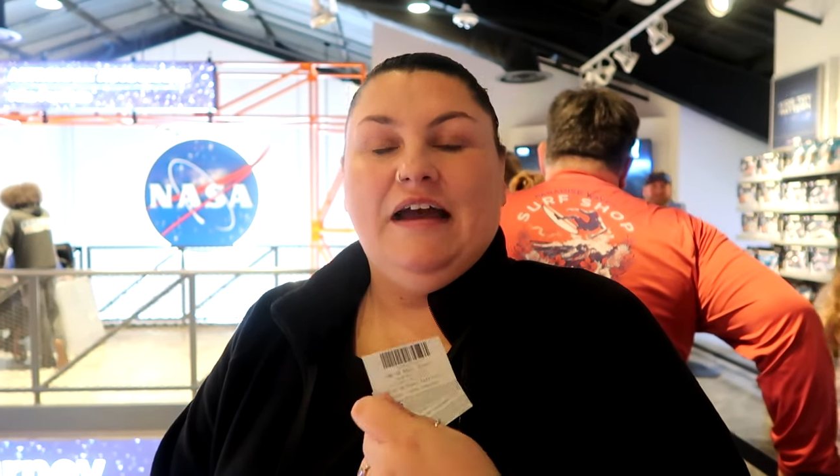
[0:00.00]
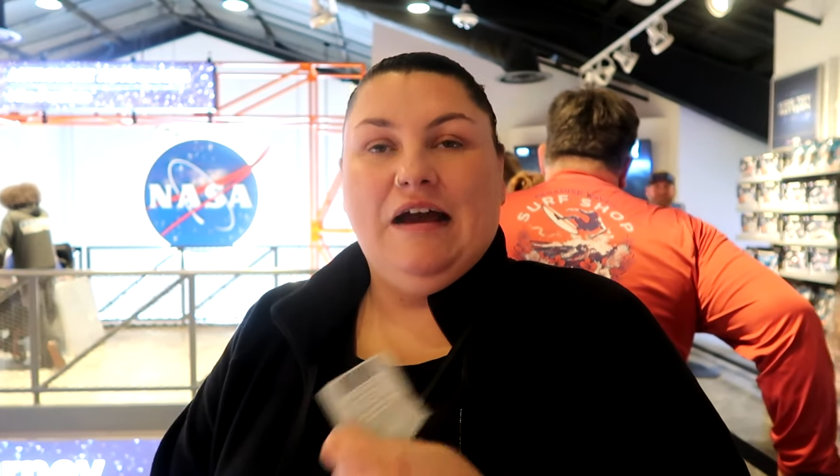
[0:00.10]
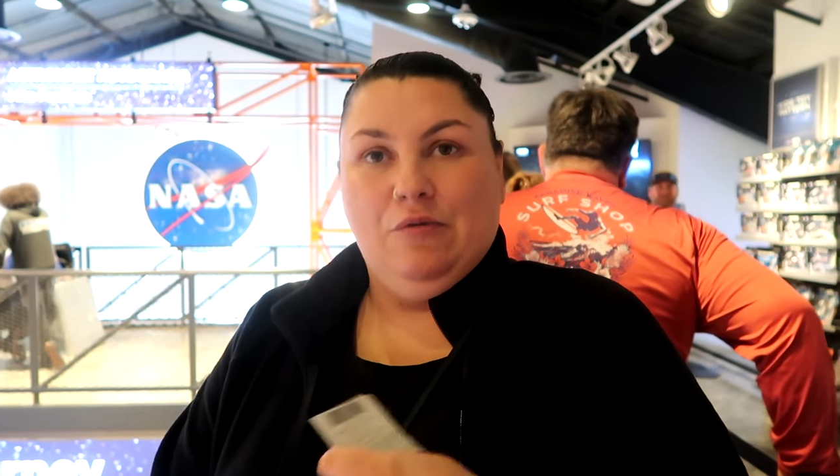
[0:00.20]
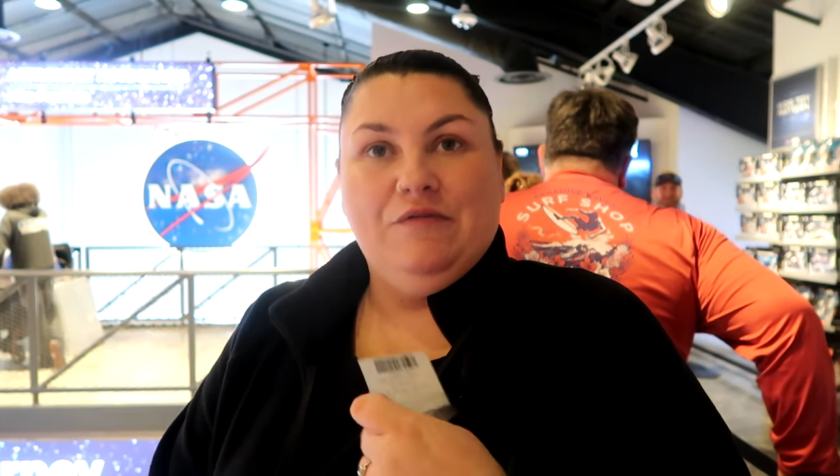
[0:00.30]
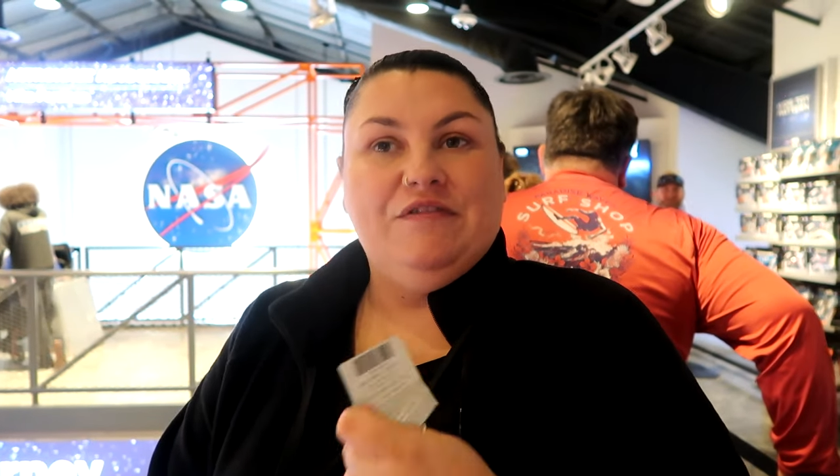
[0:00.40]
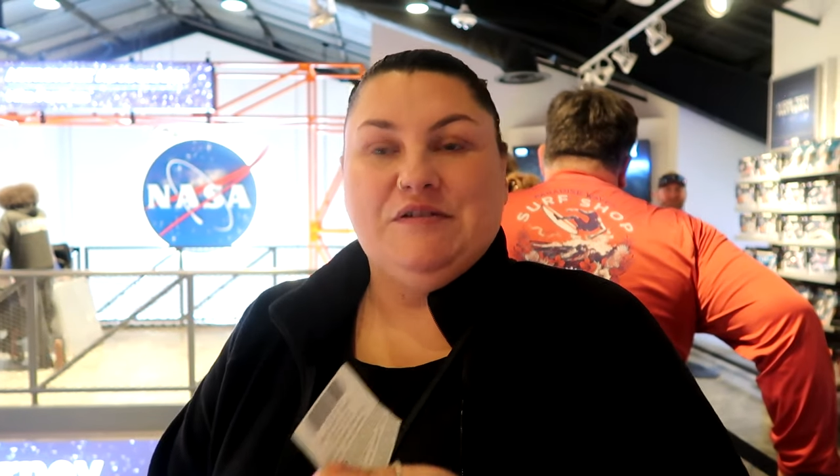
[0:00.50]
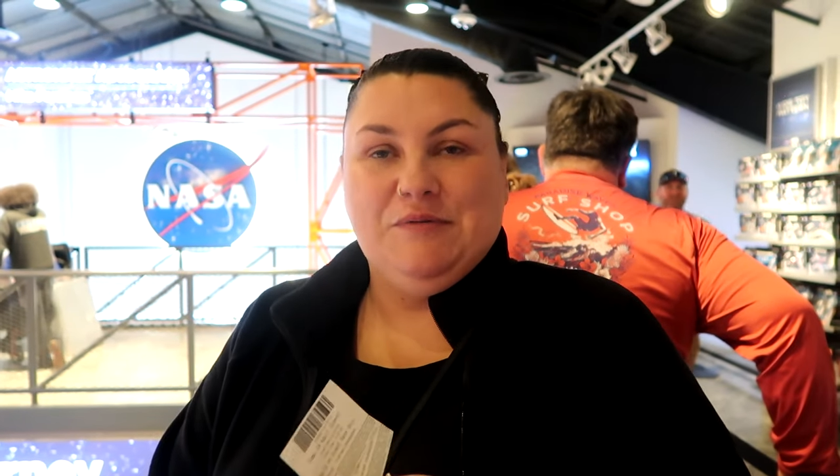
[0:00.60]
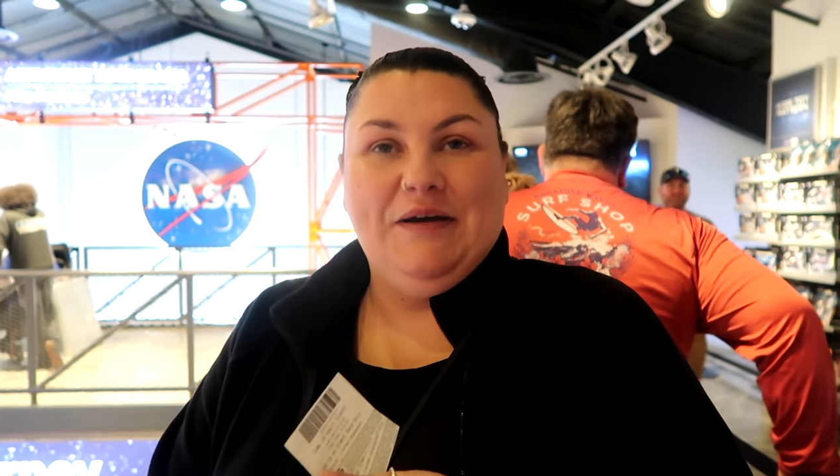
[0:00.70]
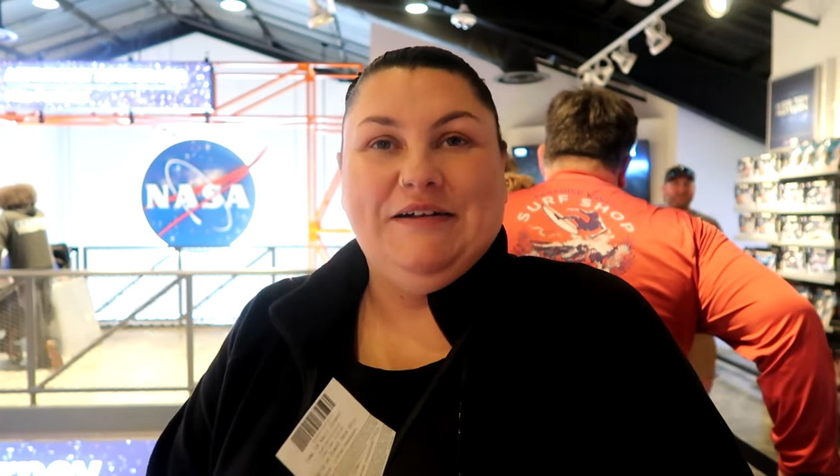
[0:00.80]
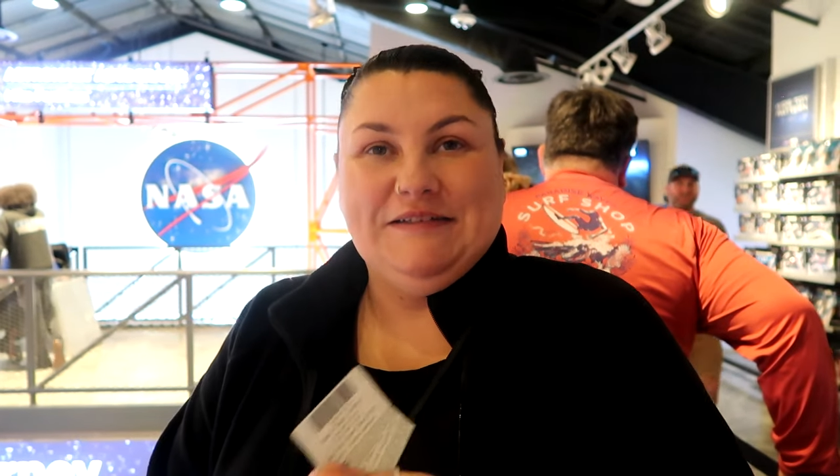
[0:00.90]
out of this
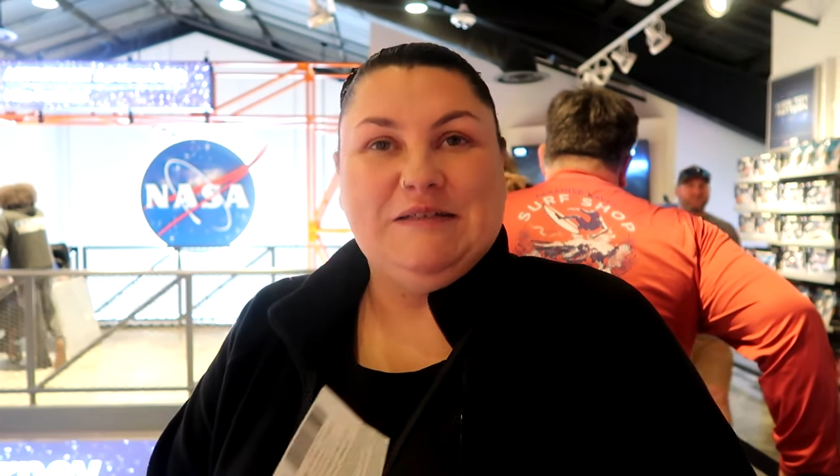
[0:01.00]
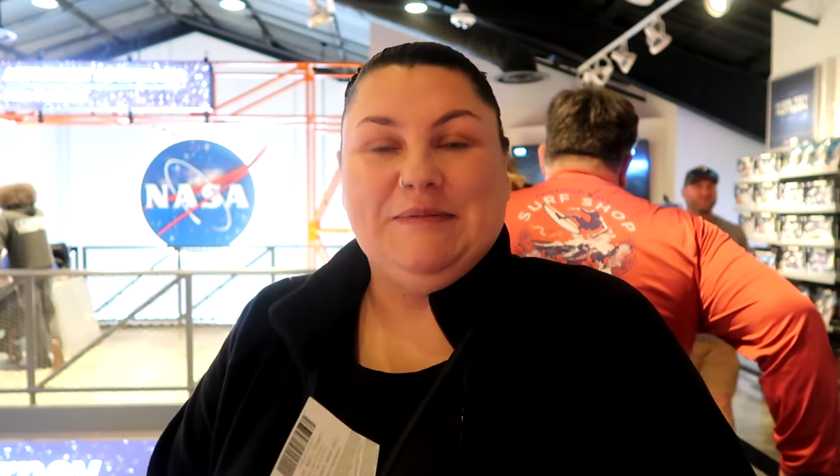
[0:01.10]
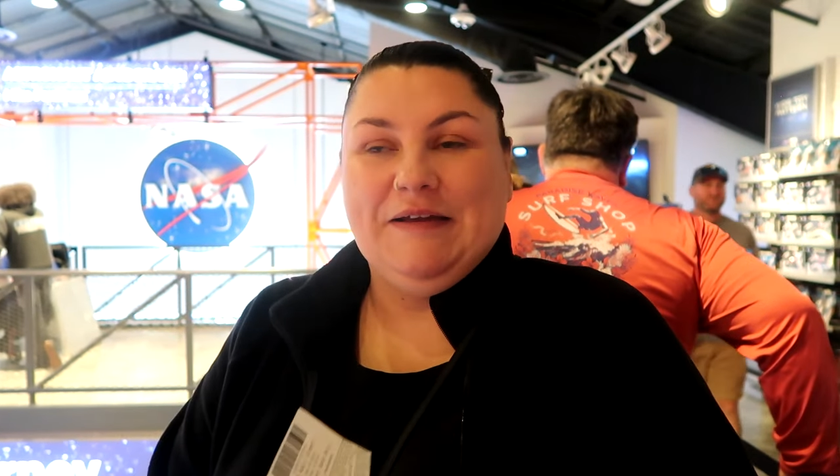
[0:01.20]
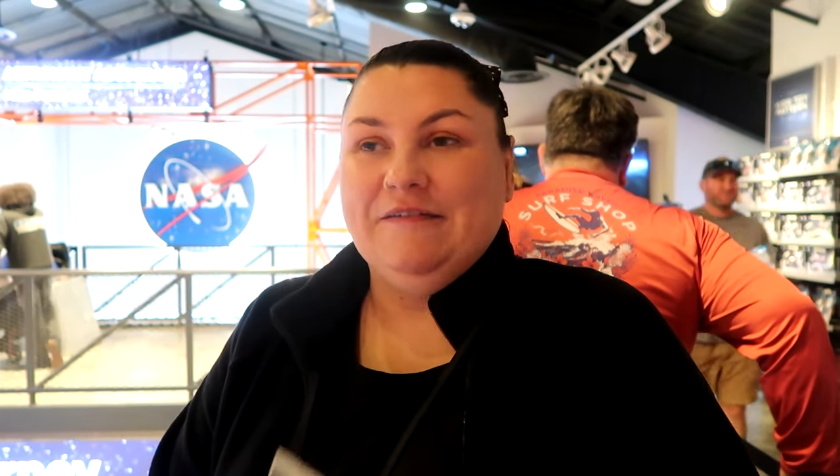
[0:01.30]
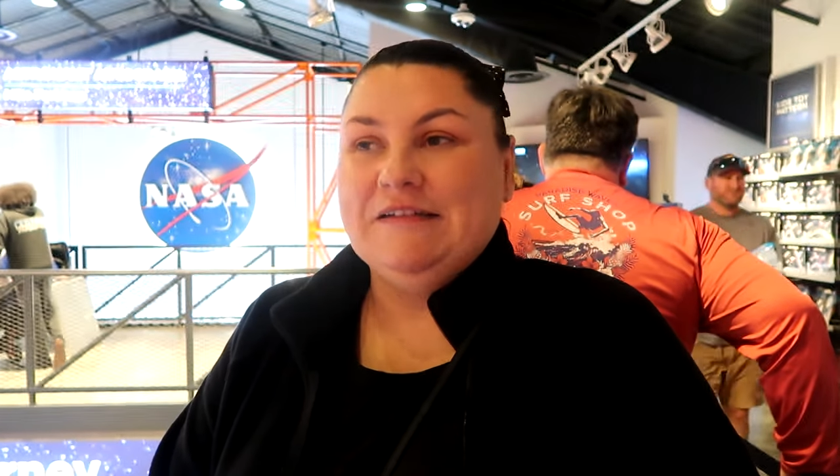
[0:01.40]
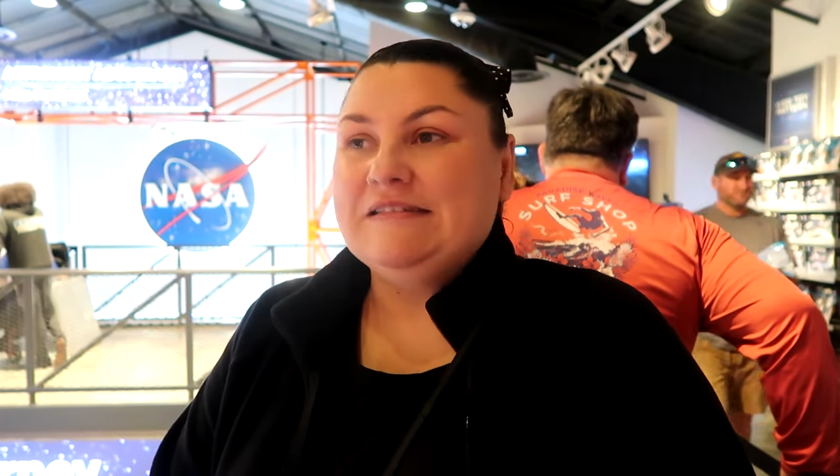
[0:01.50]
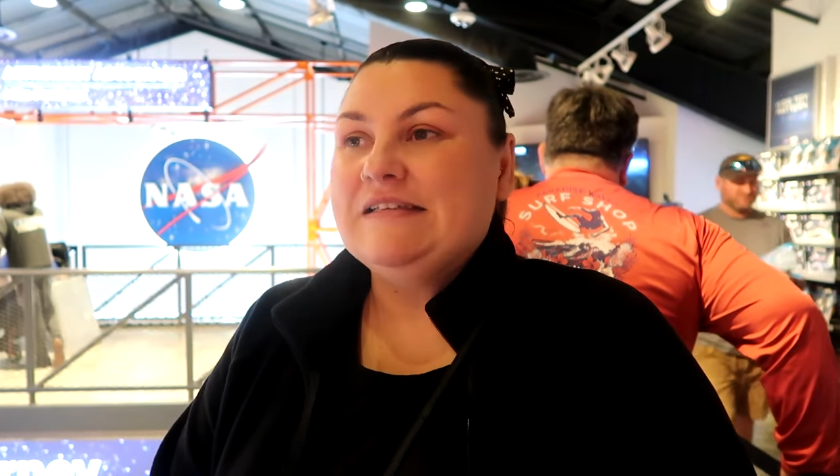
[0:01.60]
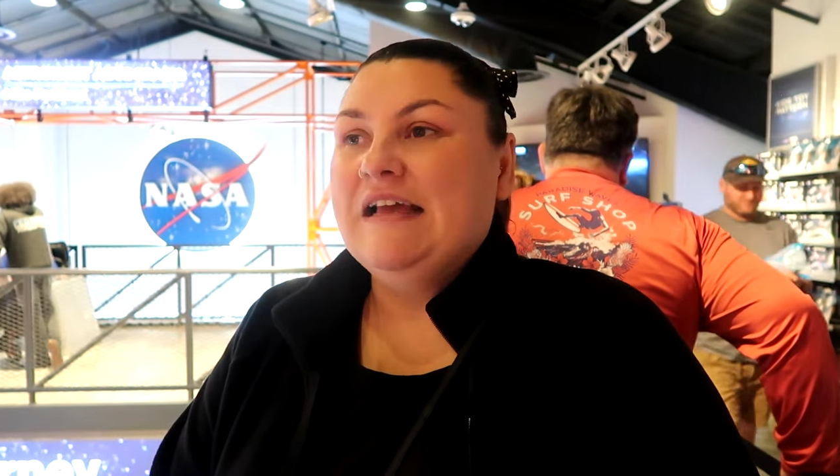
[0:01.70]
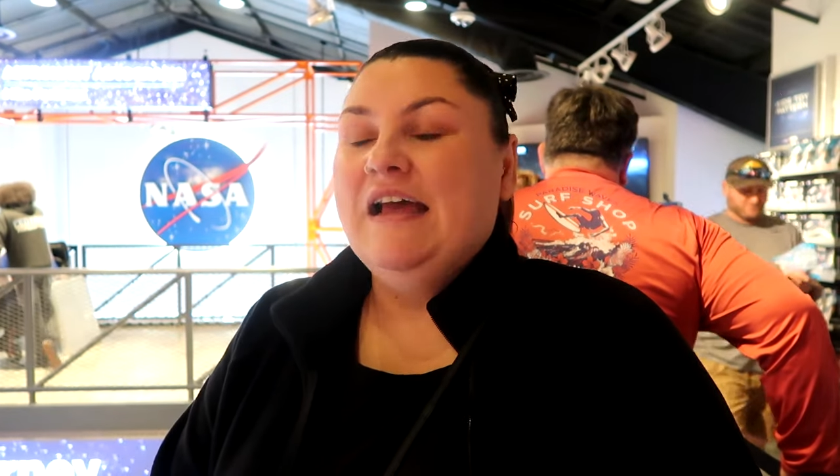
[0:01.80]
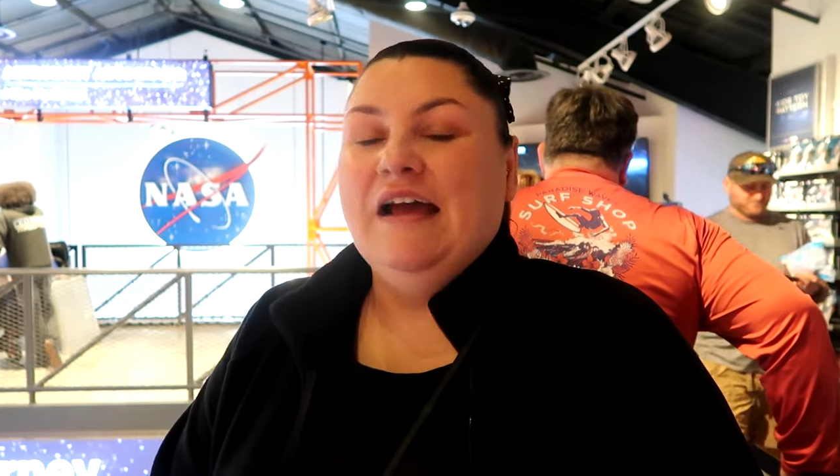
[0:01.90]
world experience.